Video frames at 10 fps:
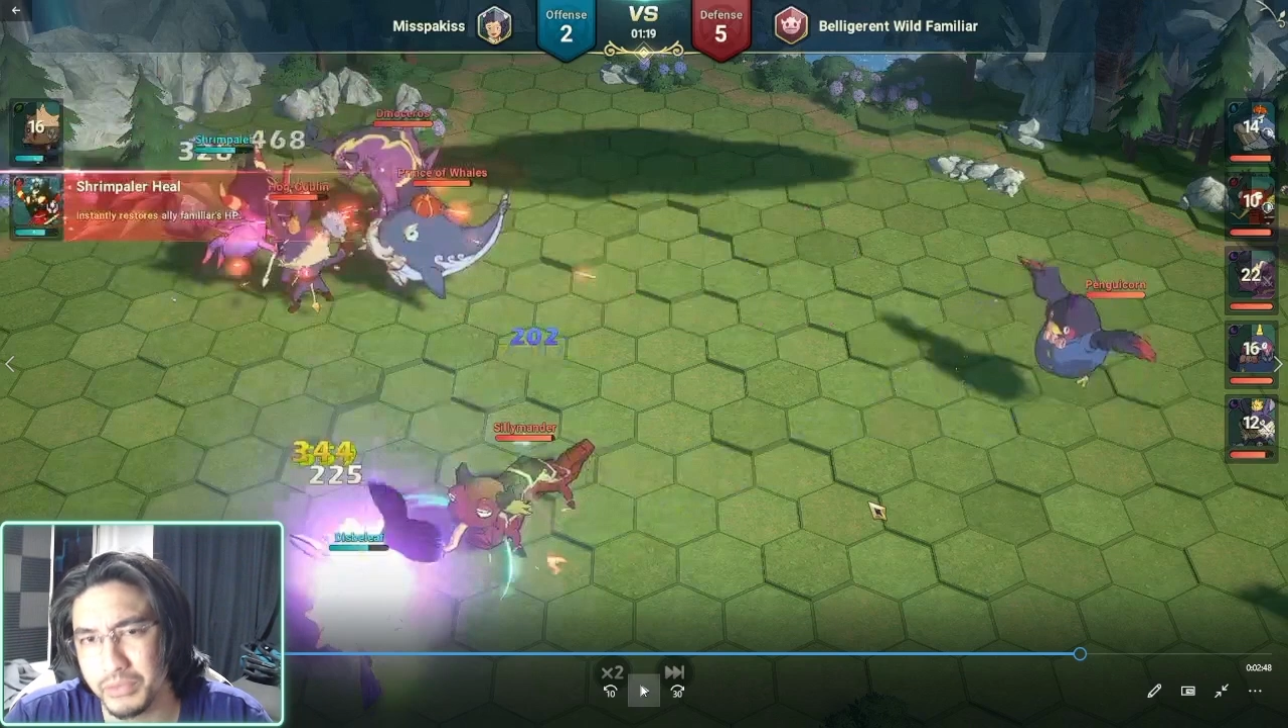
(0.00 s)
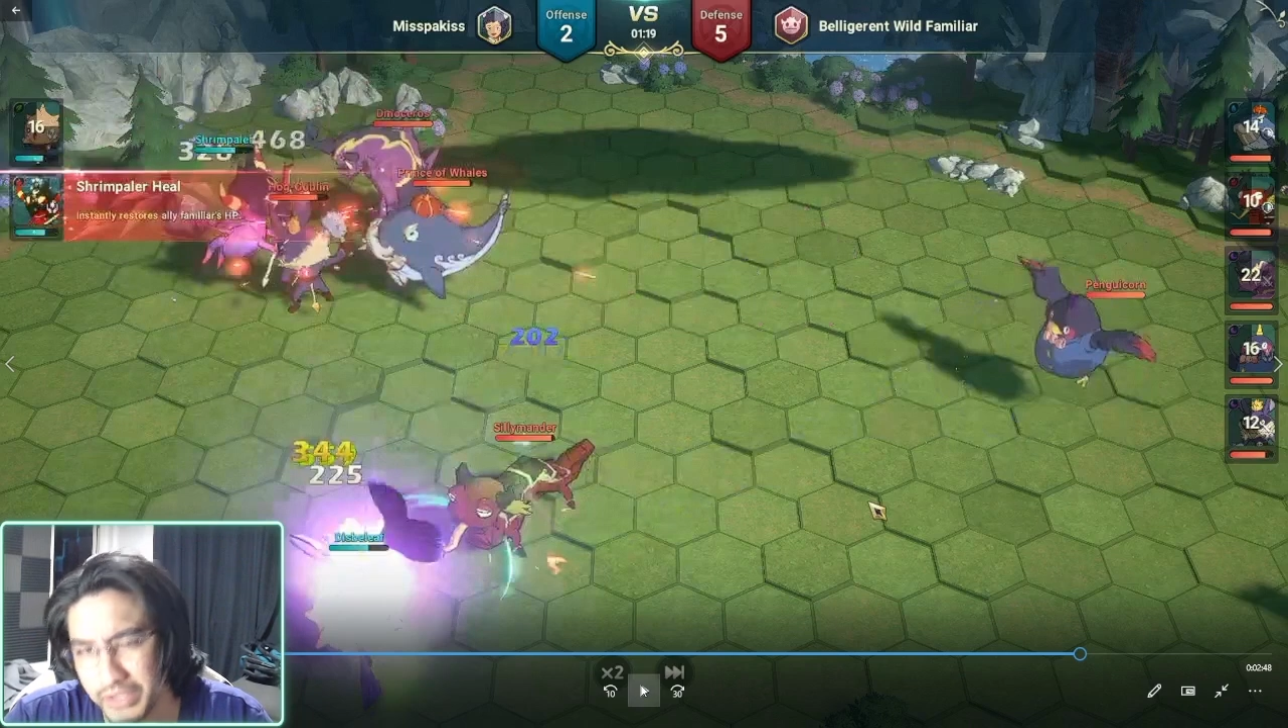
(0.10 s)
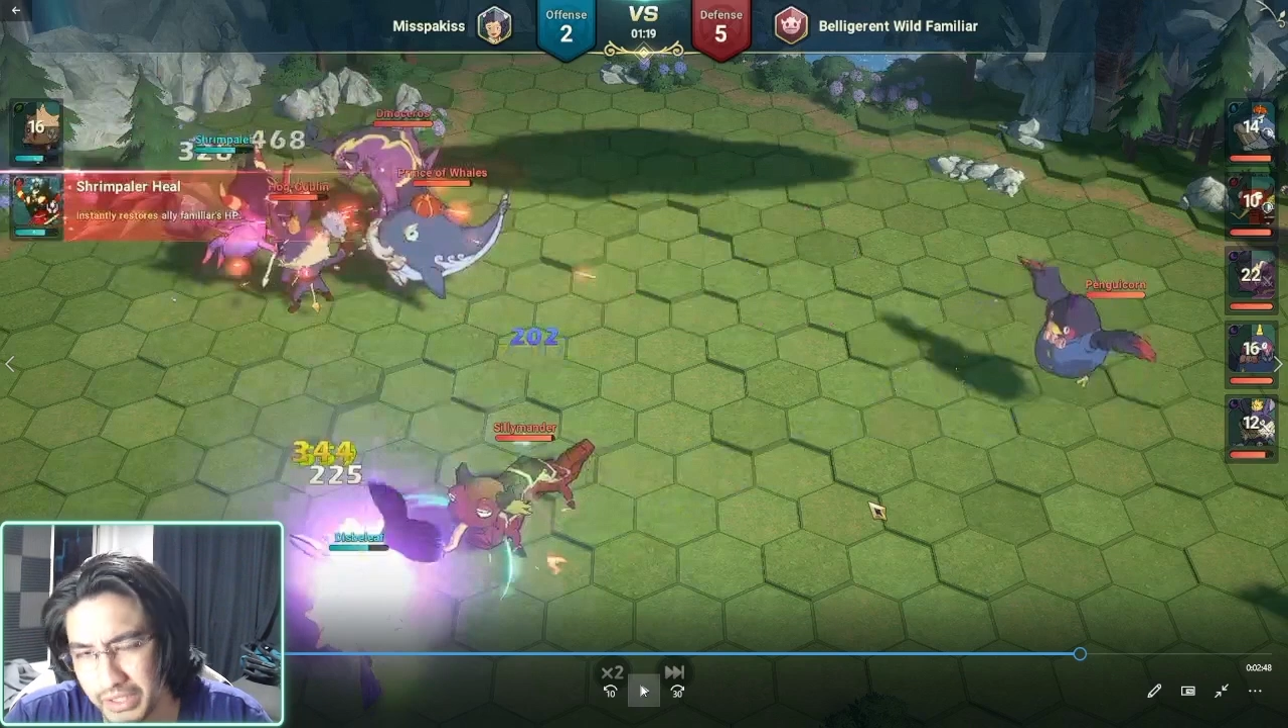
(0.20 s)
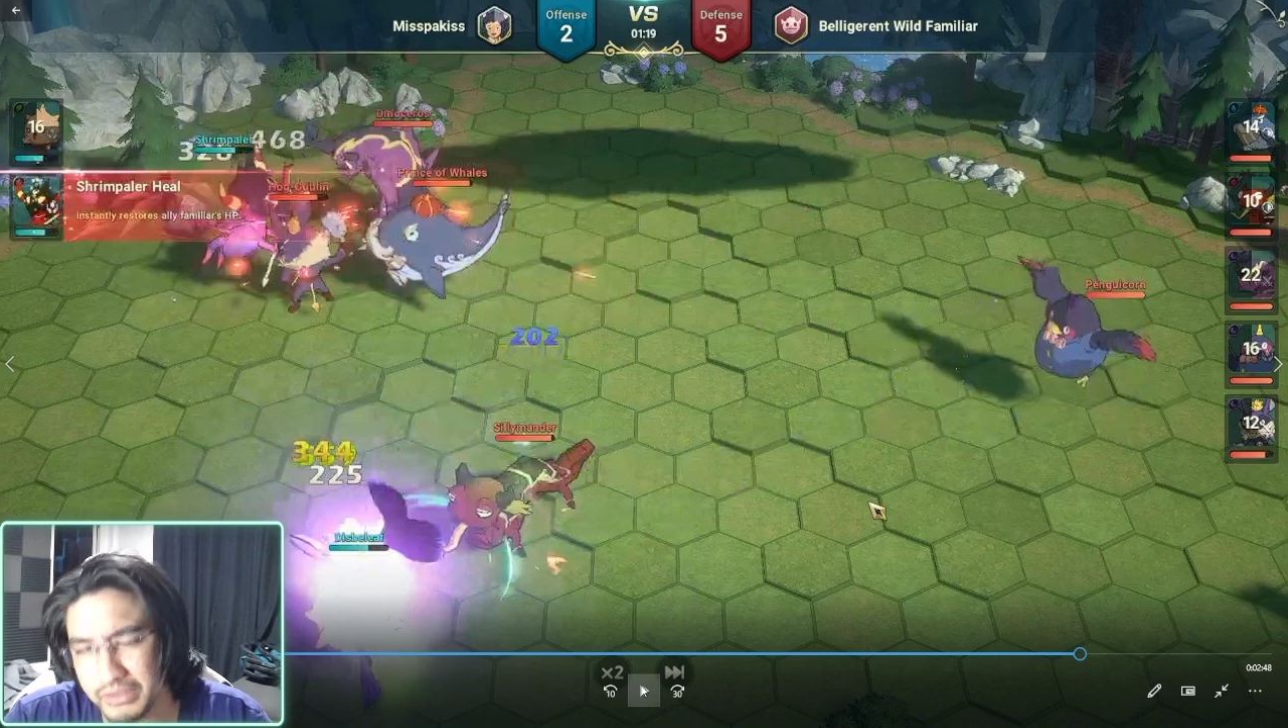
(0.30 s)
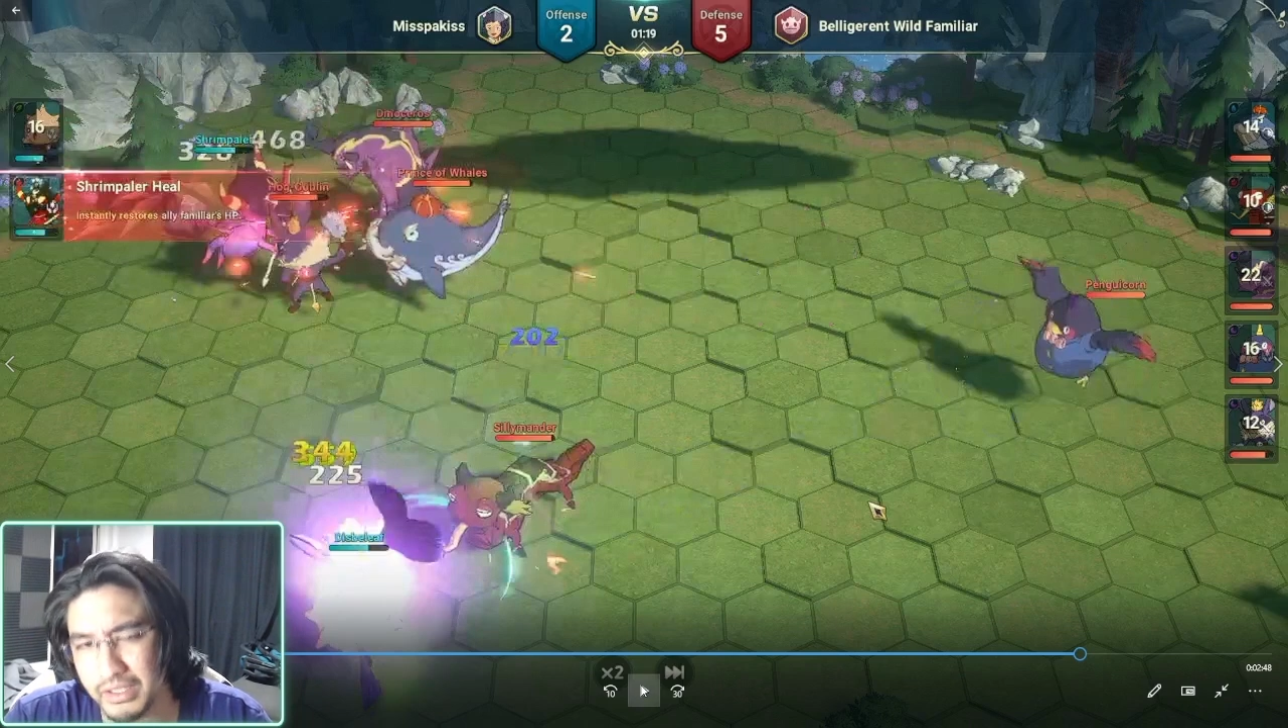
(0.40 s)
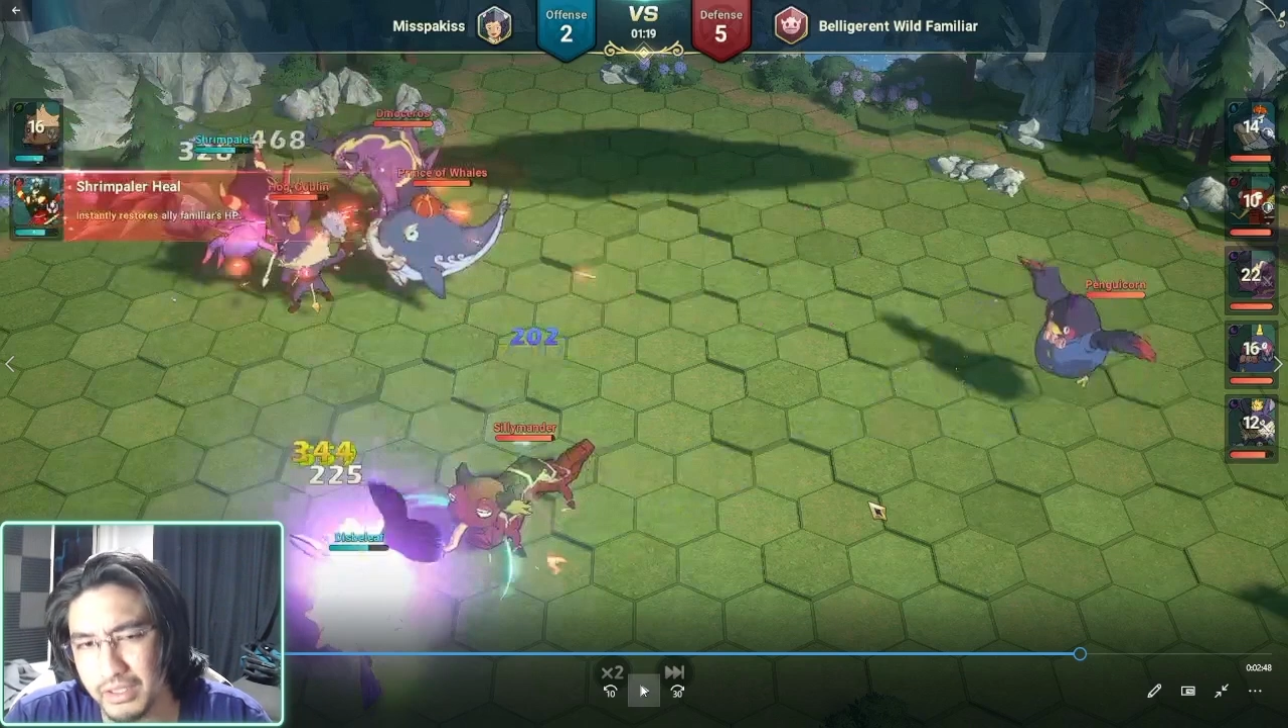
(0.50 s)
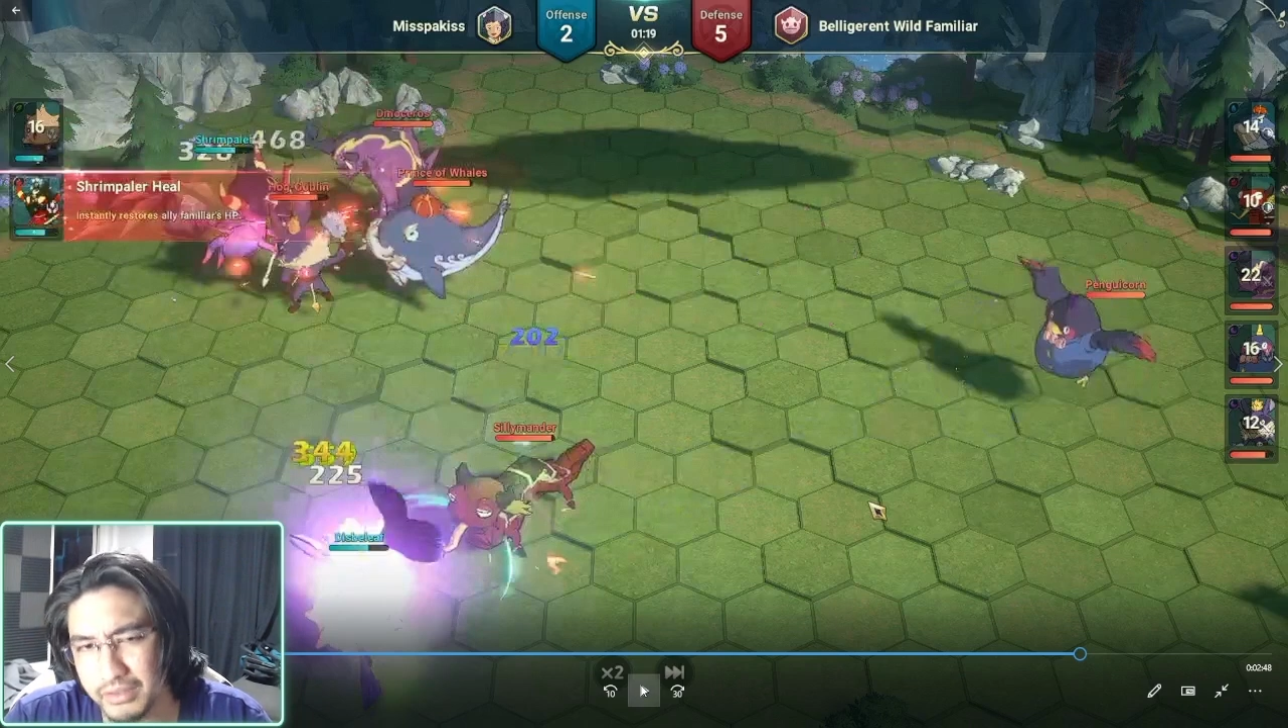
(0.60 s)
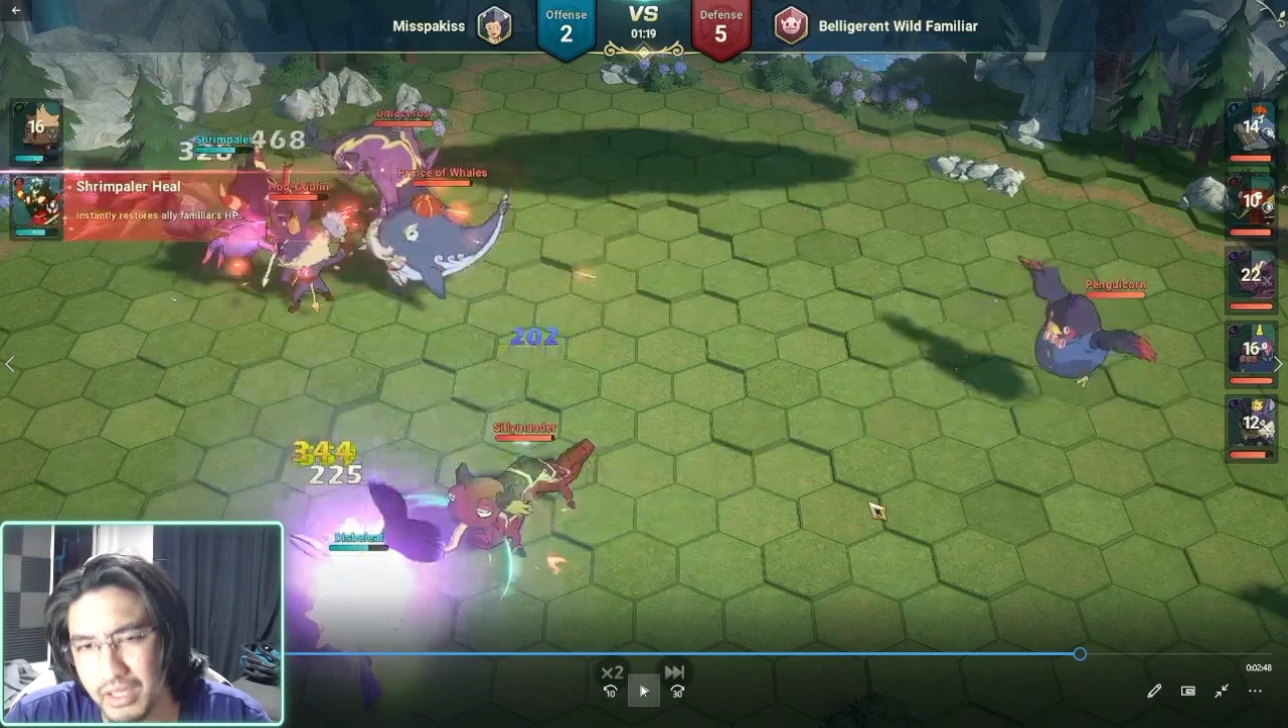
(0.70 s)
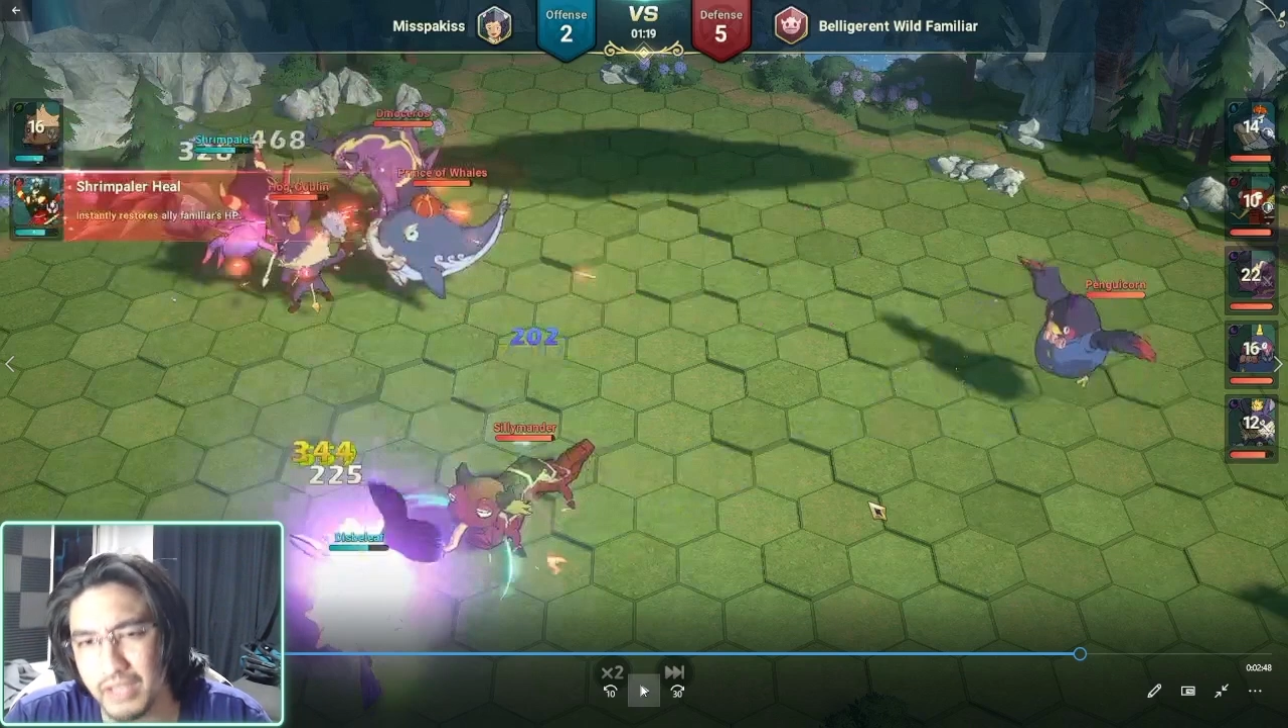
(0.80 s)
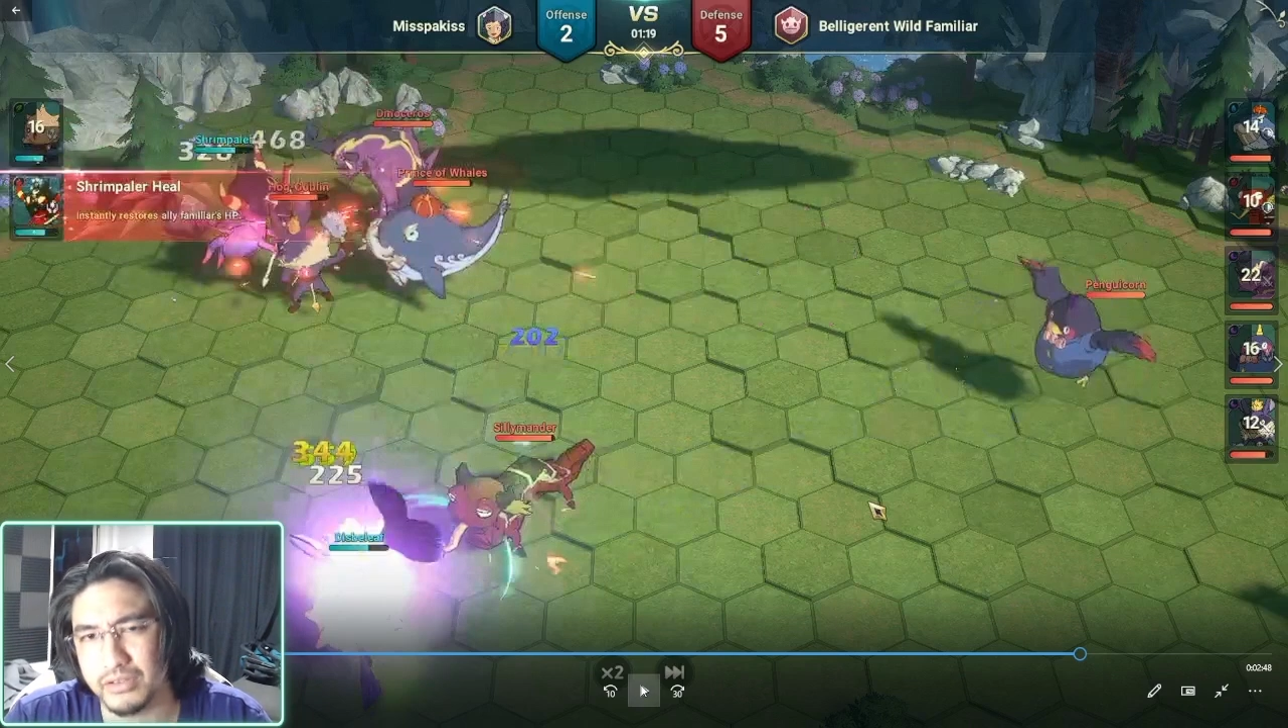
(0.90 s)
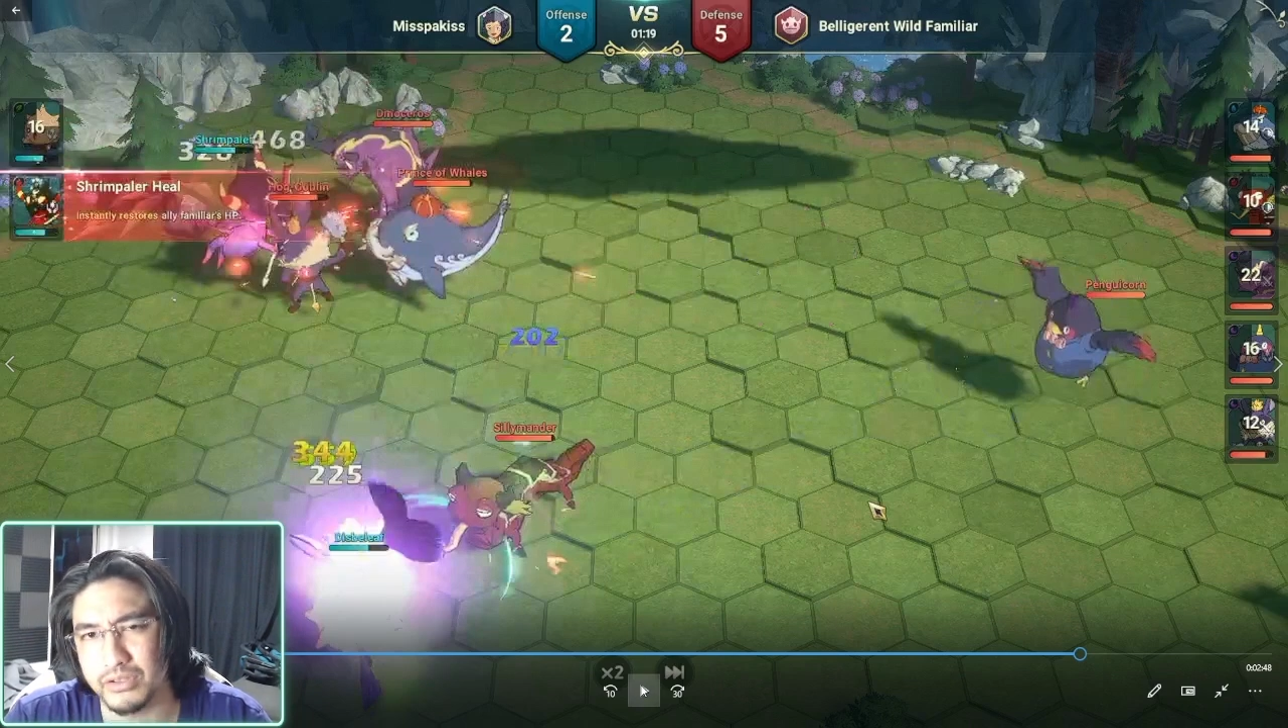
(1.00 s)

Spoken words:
get a lot